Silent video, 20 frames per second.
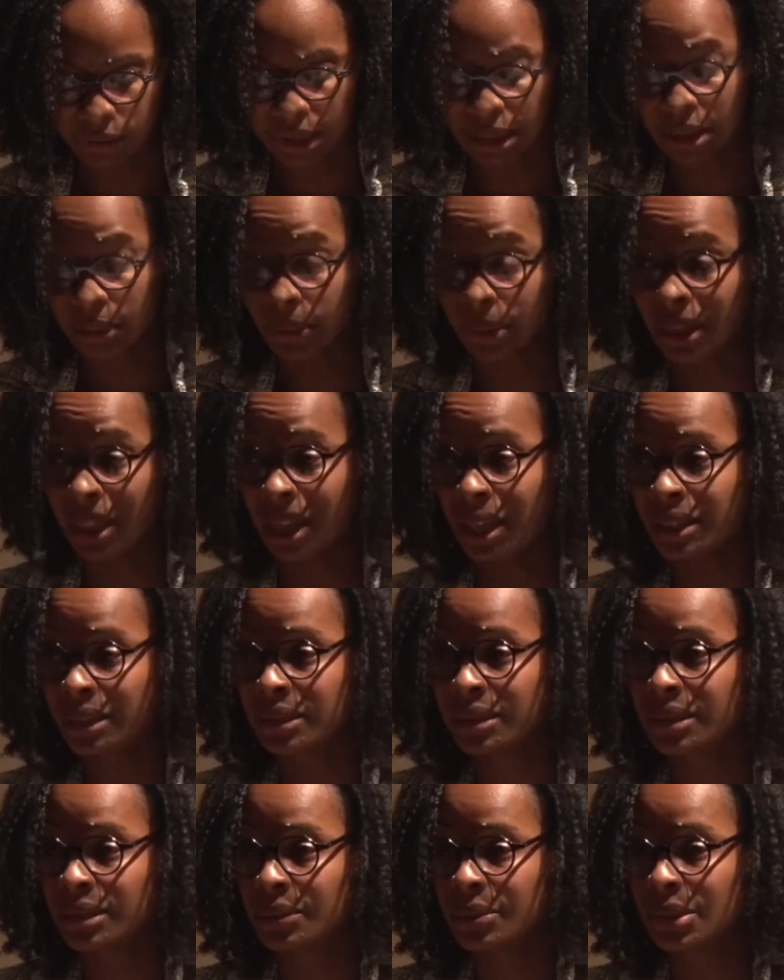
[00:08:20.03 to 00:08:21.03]

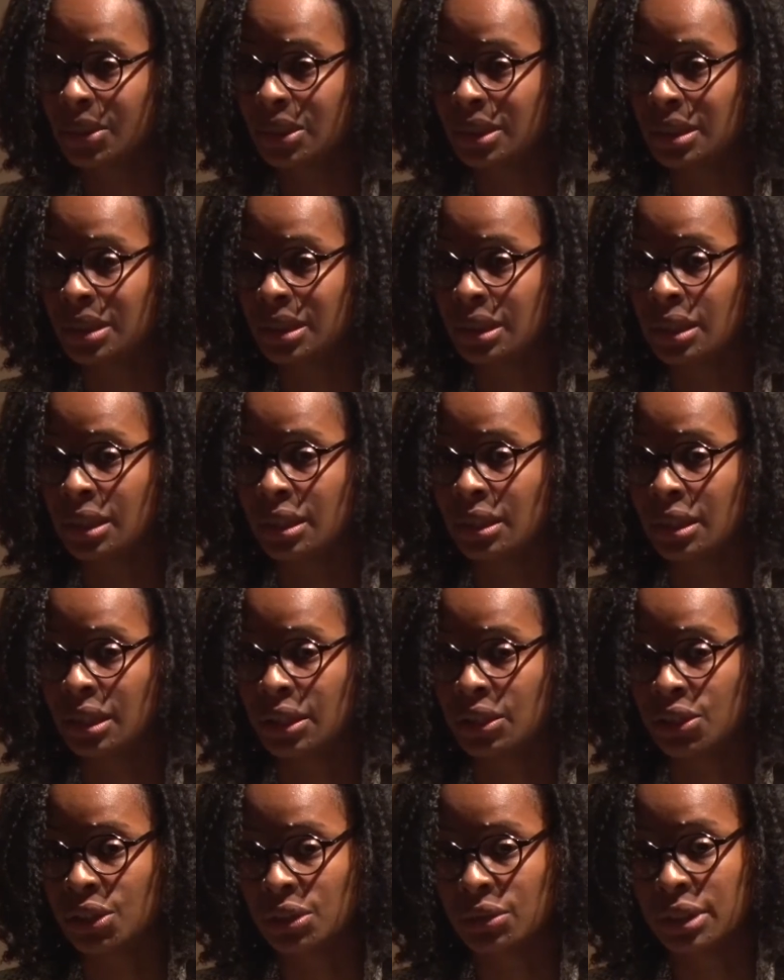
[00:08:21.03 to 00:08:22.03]
Equinox, which is a
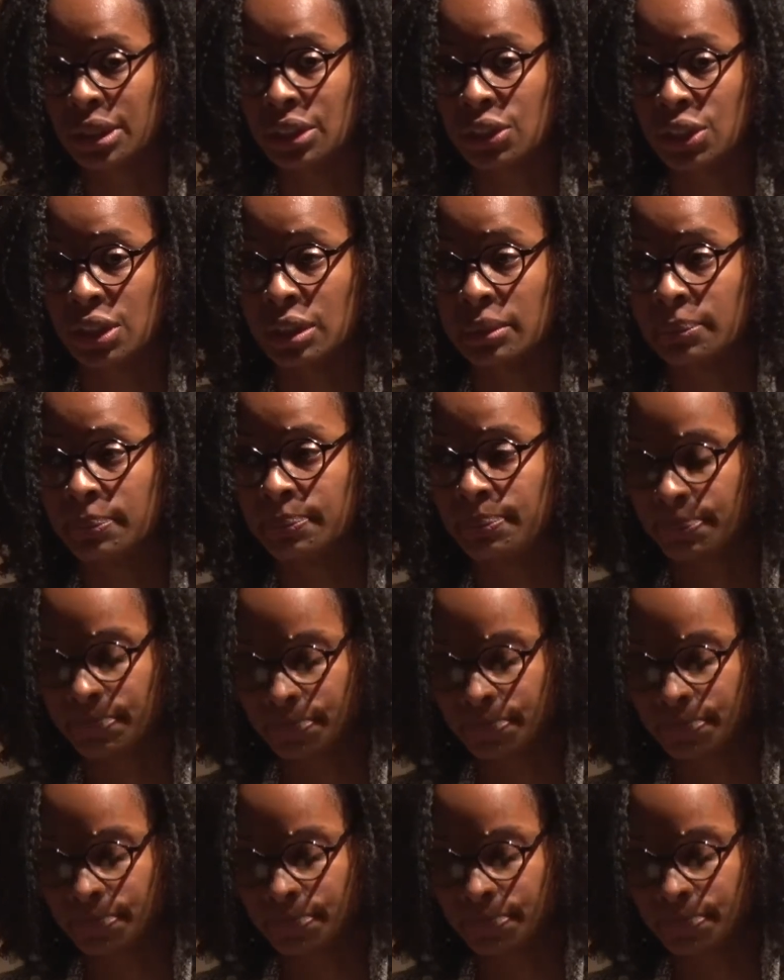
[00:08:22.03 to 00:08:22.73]
luxury gym.